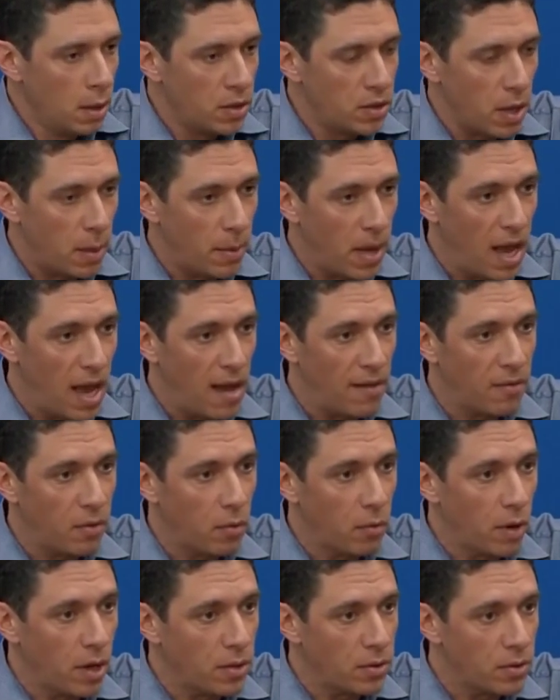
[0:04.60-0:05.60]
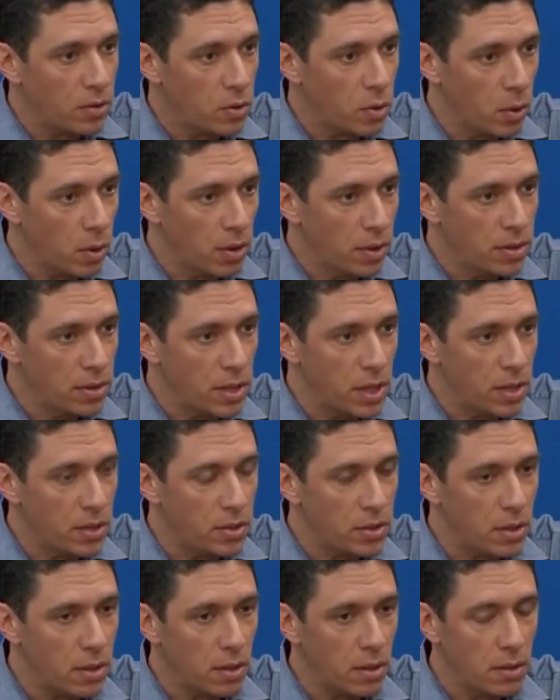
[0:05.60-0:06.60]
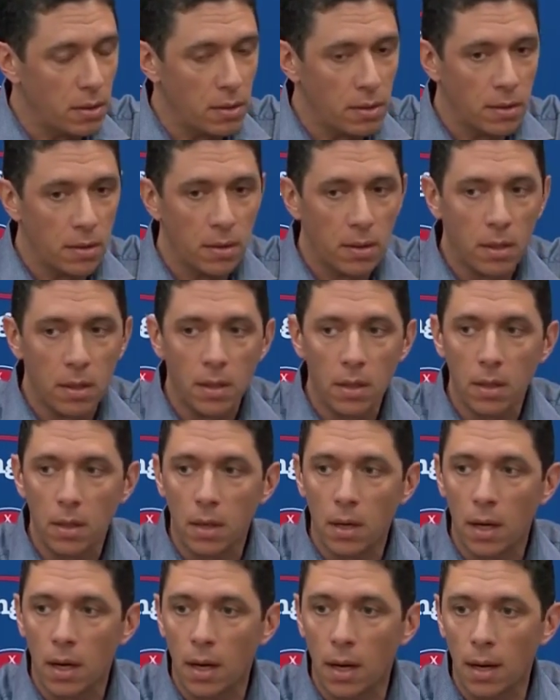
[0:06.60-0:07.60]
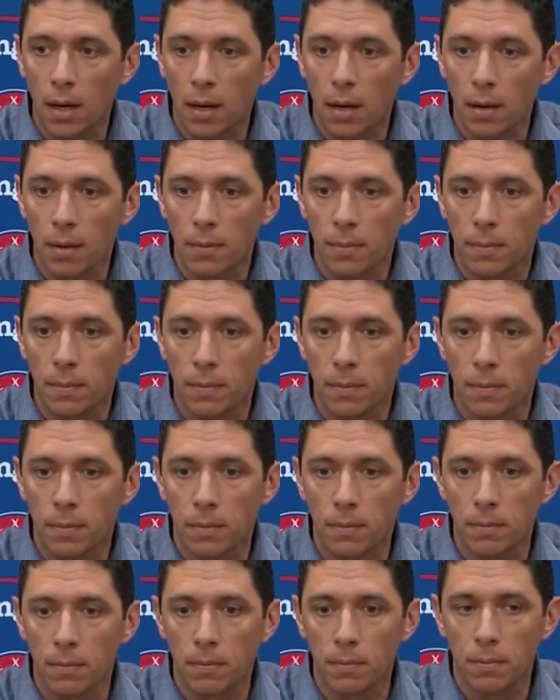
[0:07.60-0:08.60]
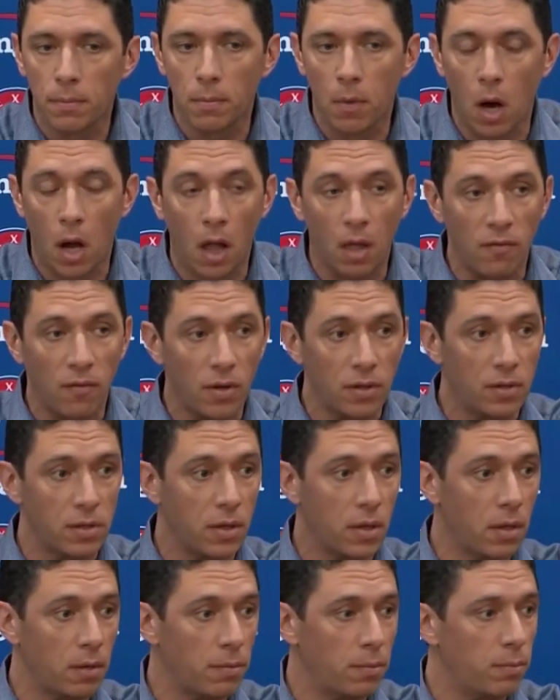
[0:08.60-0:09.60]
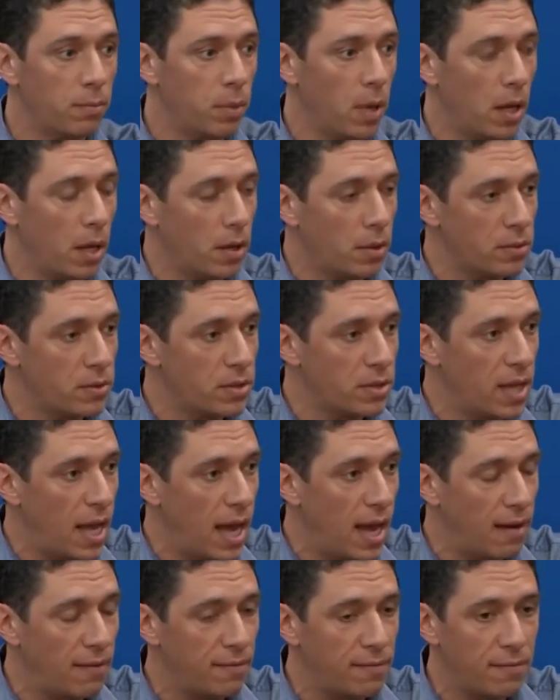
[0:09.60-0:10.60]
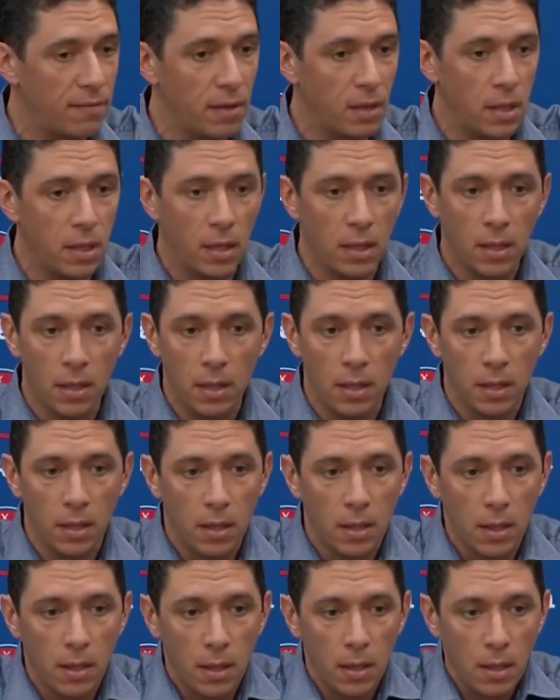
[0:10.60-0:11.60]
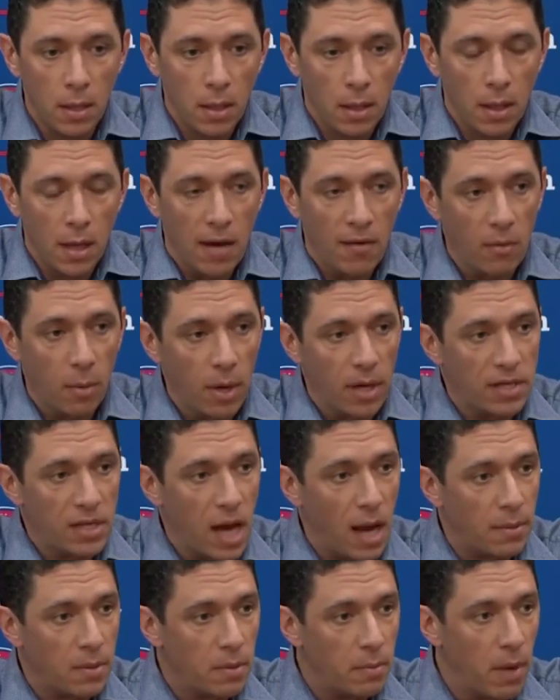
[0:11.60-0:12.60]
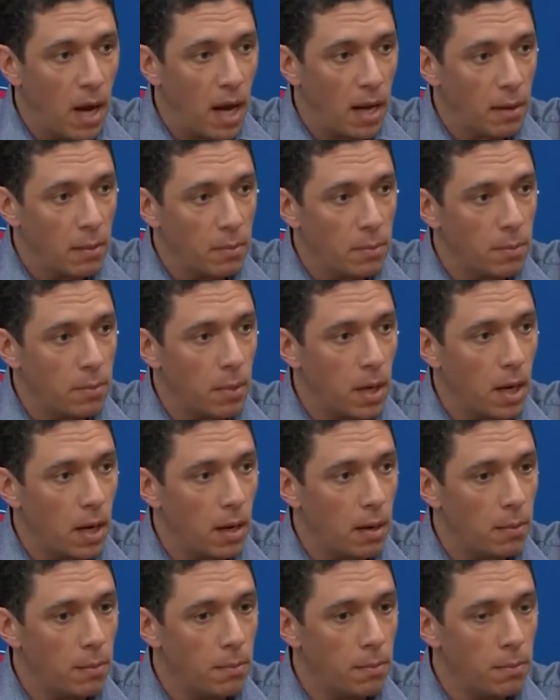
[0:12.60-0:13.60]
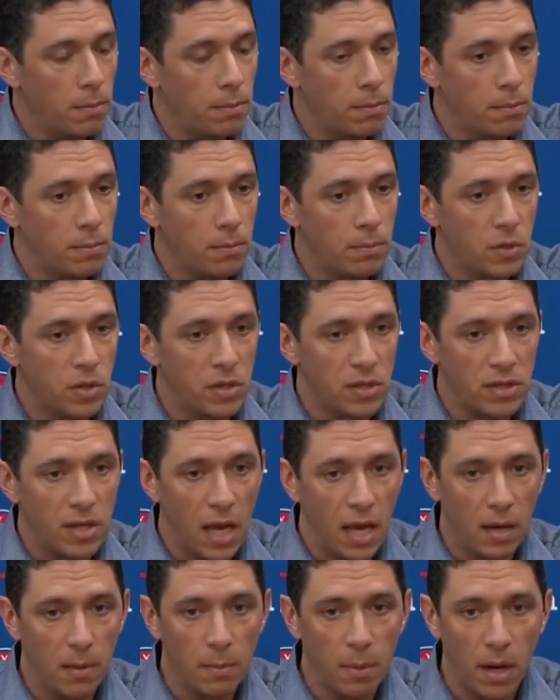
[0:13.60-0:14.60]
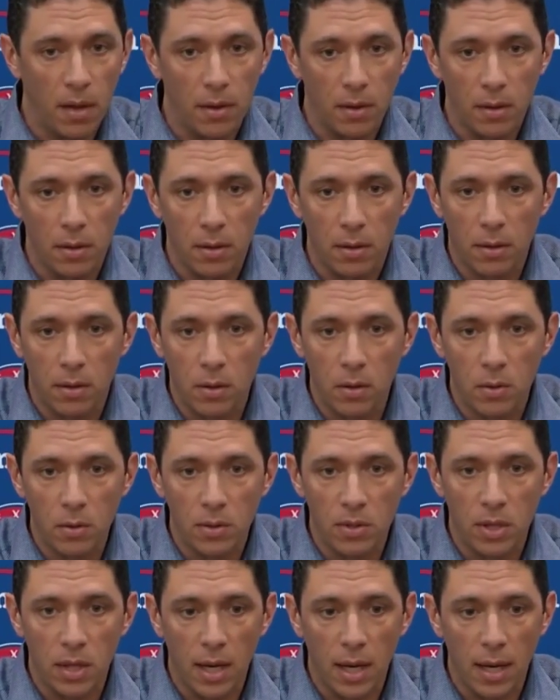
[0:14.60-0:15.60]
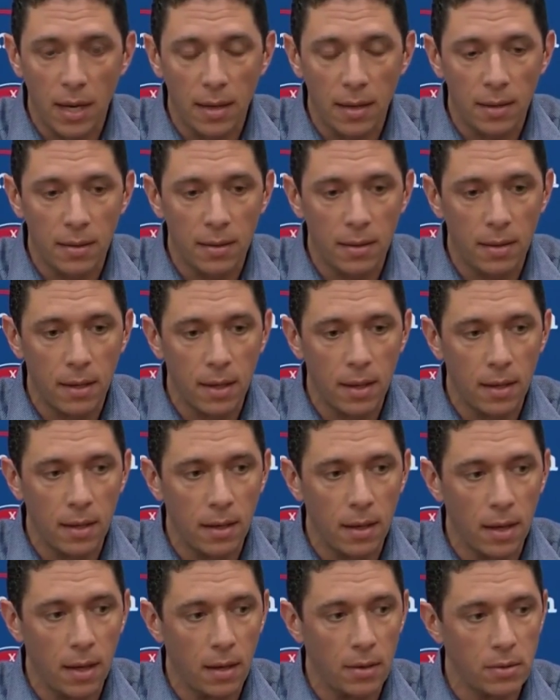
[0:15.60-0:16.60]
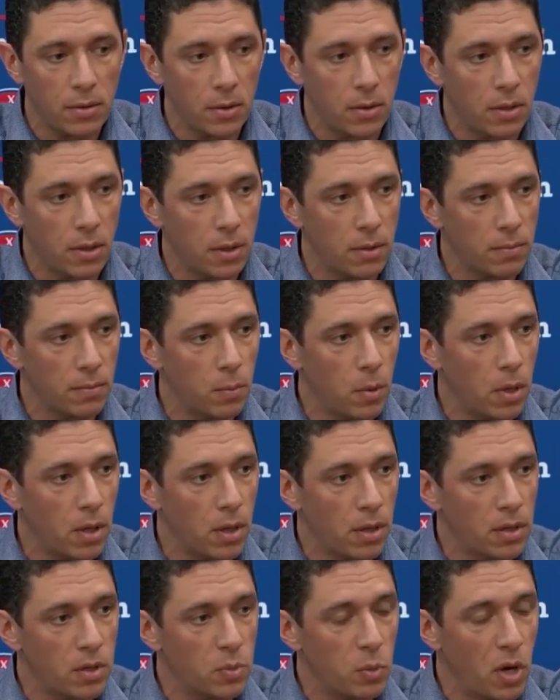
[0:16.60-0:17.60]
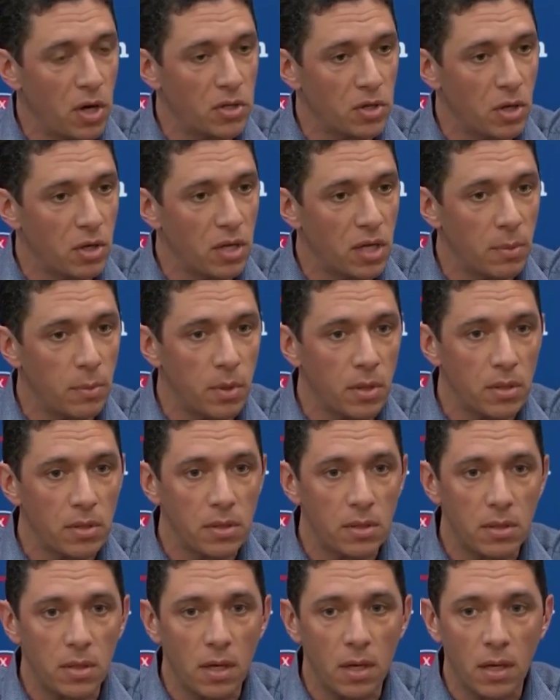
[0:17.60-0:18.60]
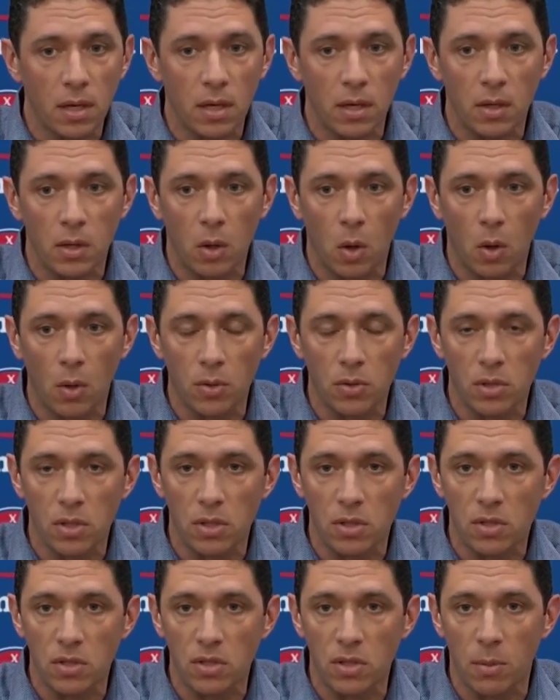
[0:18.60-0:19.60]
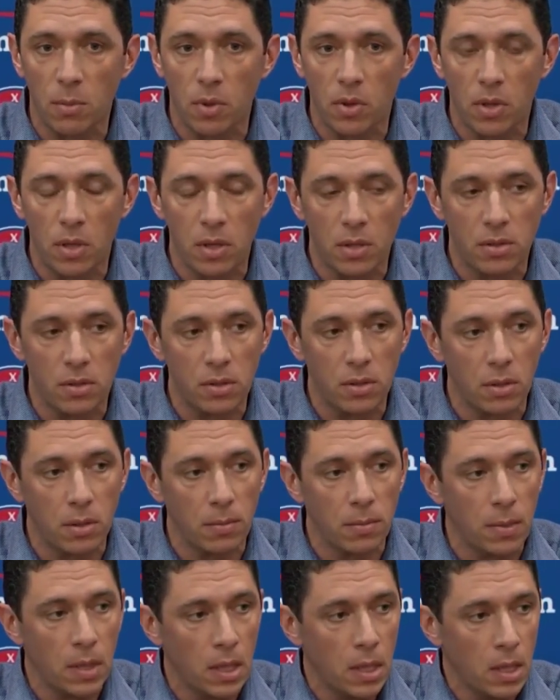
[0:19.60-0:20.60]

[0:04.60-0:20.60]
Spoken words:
So on behalf of the Rangers organization and all of us here, players, staff, everybody top to bottom, just saddened by the news today, and certainly want to express our deepest condolences and sympathies to